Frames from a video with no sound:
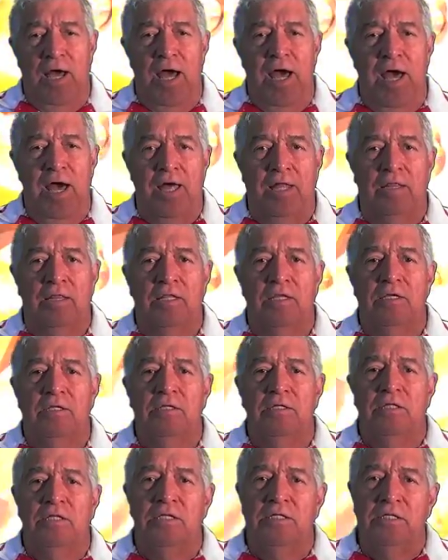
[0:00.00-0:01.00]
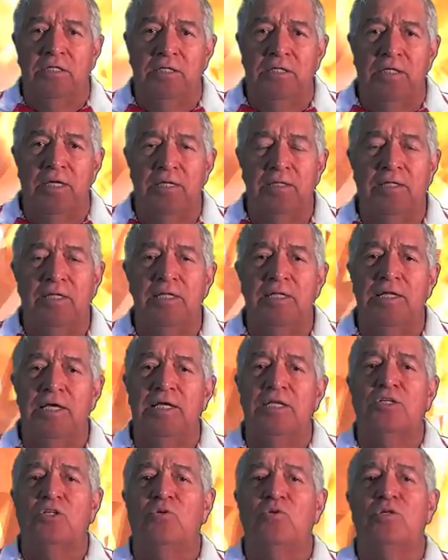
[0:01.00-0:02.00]
And this is something
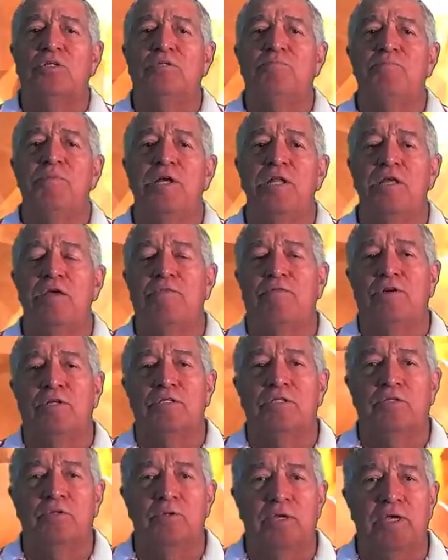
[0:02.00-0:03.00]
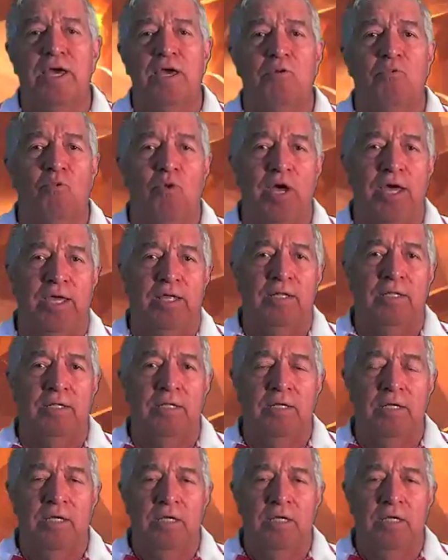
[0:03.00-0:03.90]
that caused many of us to gain weight.